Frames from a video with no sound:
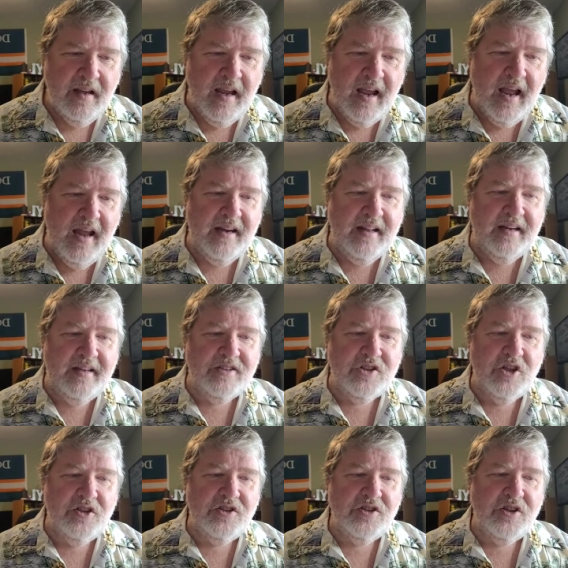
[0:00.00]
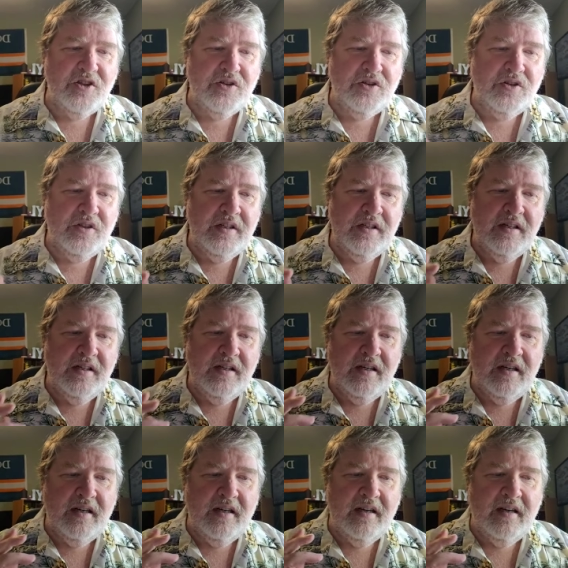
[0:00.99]
And it is also
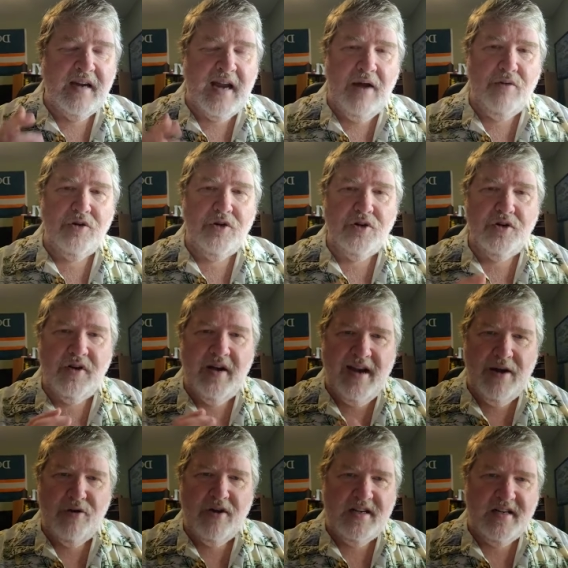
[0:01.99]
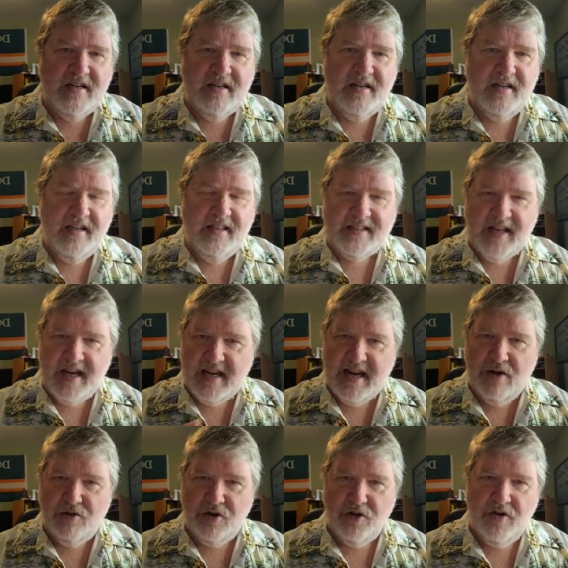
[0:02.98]
counter-irritant. It's a
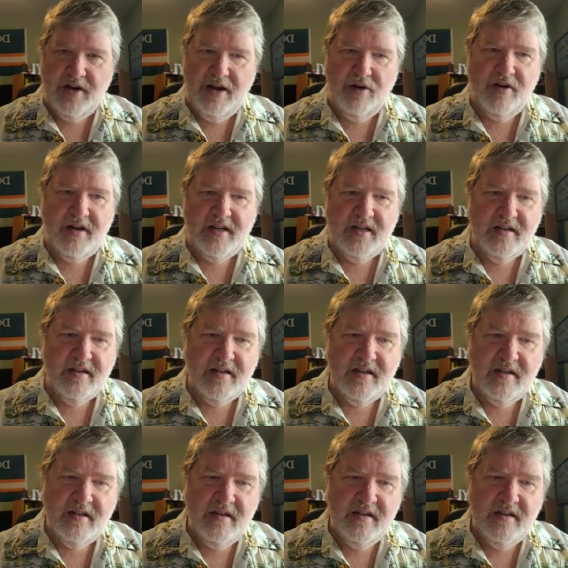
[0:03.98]
counter-irritant.